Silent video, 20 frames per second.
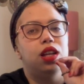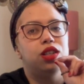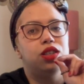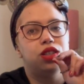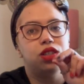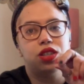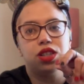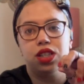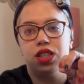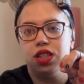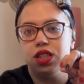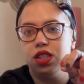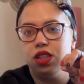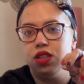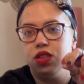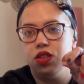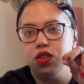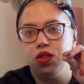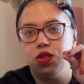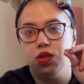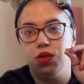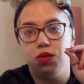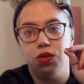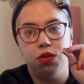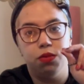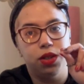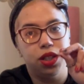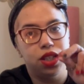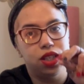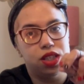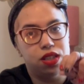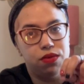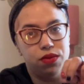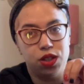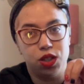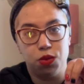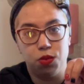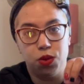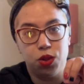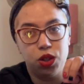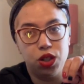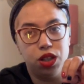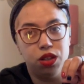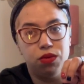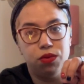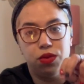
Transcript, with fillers: just continue to do it because if it's working